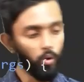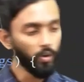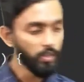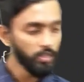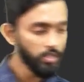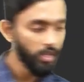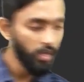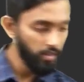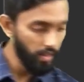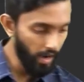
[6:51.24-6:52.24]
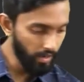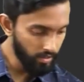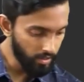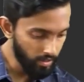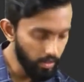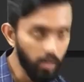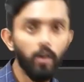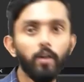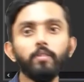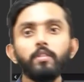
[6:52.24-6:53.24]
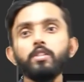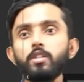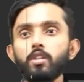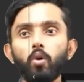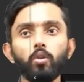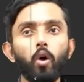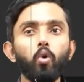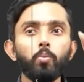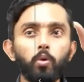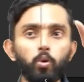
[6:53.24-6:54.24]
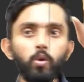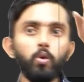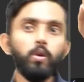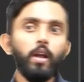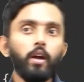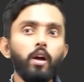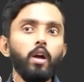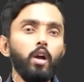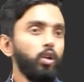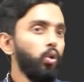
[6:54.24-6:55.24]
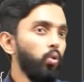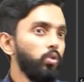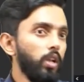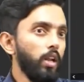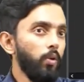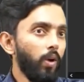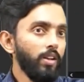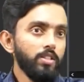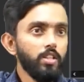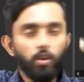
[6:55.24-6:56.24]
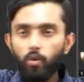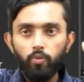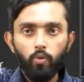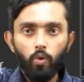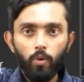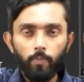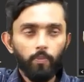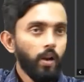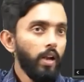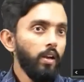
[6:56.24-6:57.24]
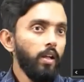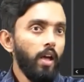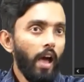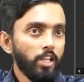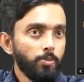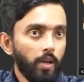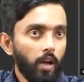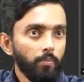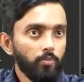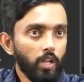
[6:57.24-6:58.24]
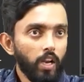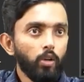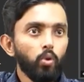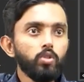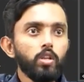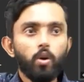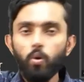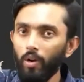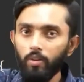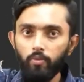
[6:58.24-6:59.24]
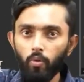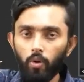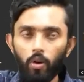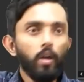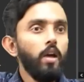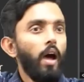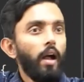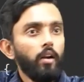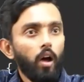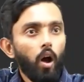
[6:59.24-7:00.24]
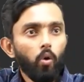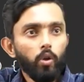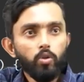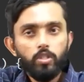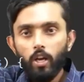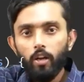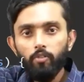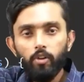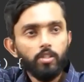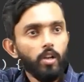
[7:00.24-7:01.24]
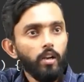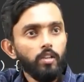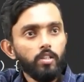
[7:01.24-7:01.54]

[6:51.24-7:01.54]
notice that this is how the output will look like. 23104, right, has become 32014. And how do you check if it is right?